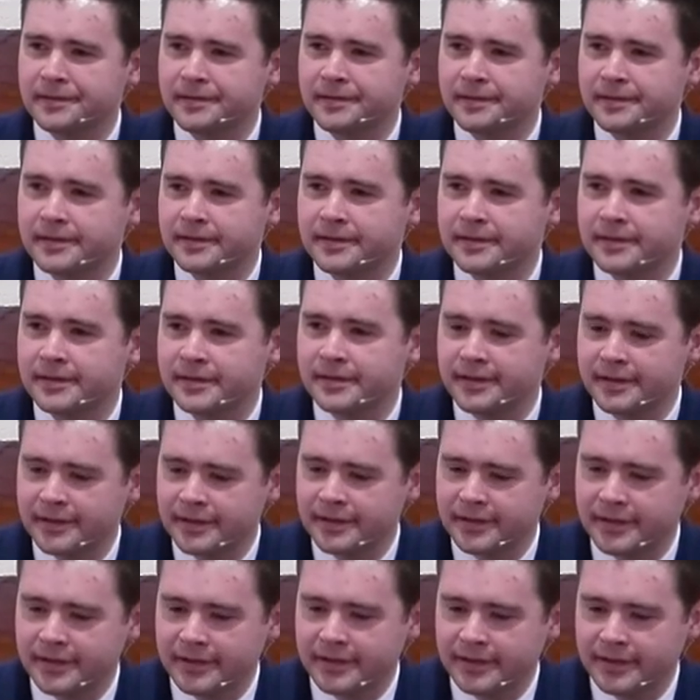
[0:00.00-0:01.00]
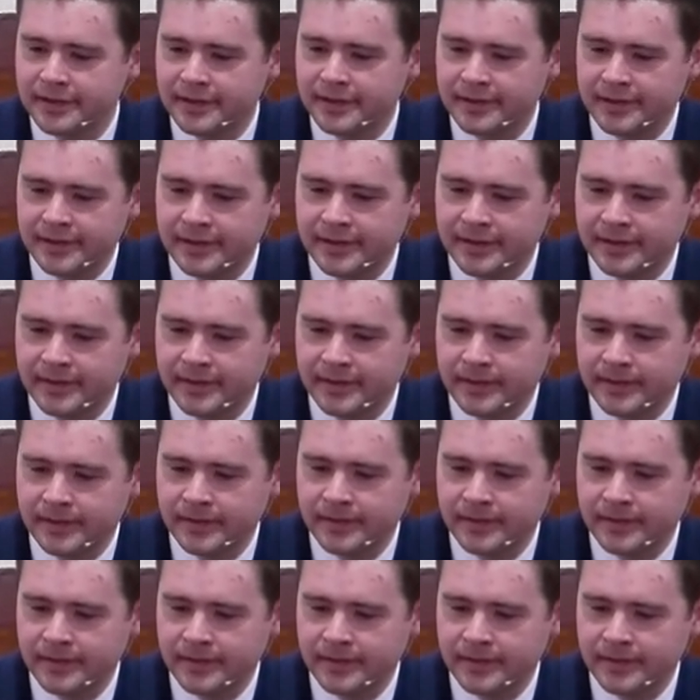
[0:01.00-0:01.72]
(no one is talking)